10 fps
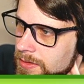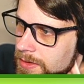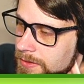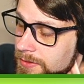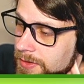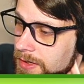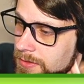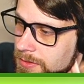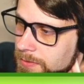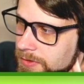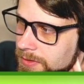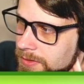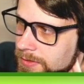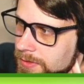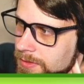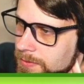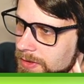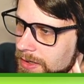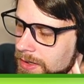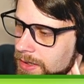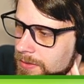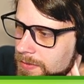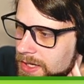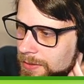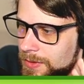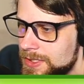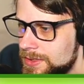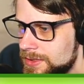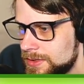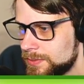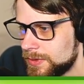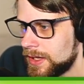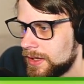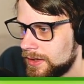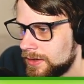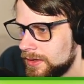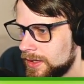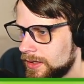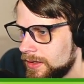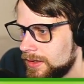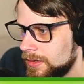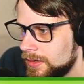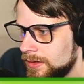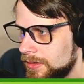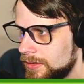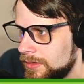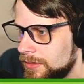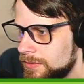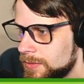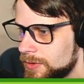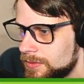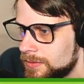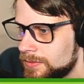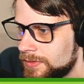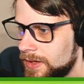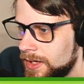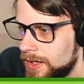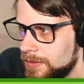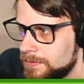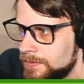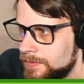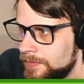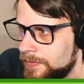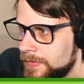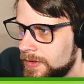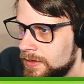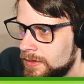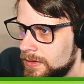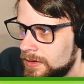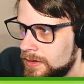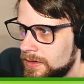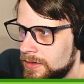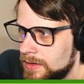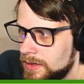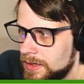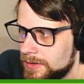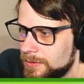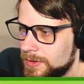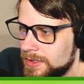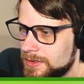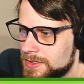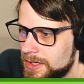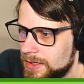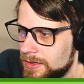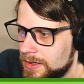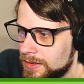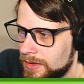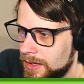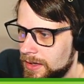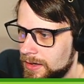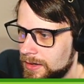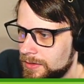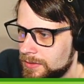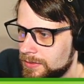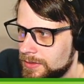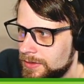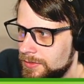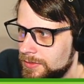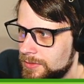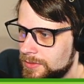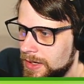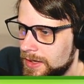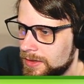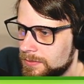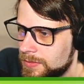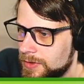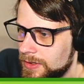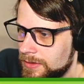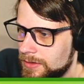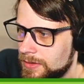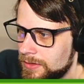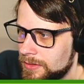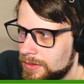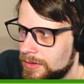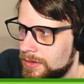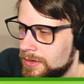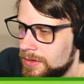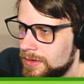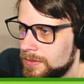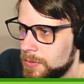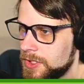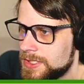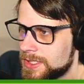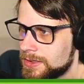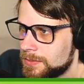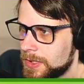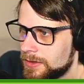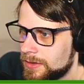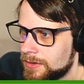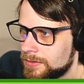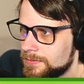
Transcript: At least Houndoom's still asleep. I wish we had a good move. I think we need to try and knock that out. Let's Dragon Breath here. Please get the para.